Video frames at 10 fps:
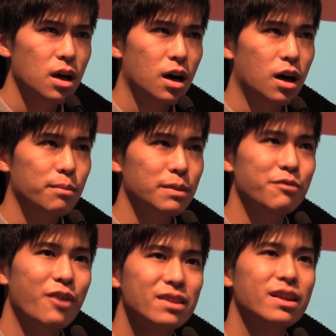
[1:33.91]
Um,
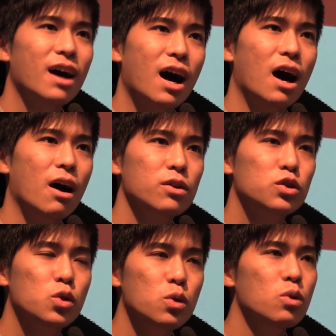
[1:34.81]
in fact, there are
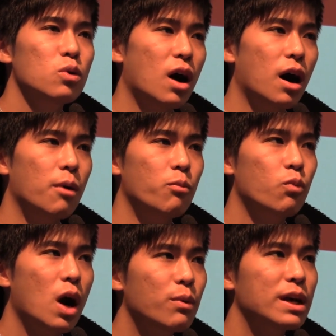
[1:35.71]
two um,
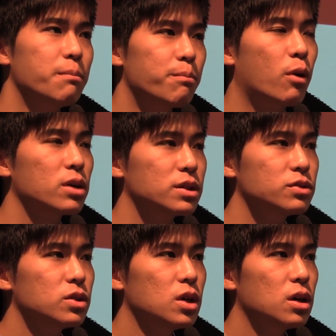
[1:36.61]
very
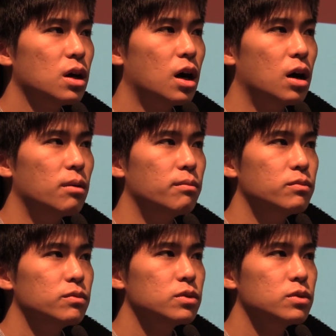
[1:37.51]
important um,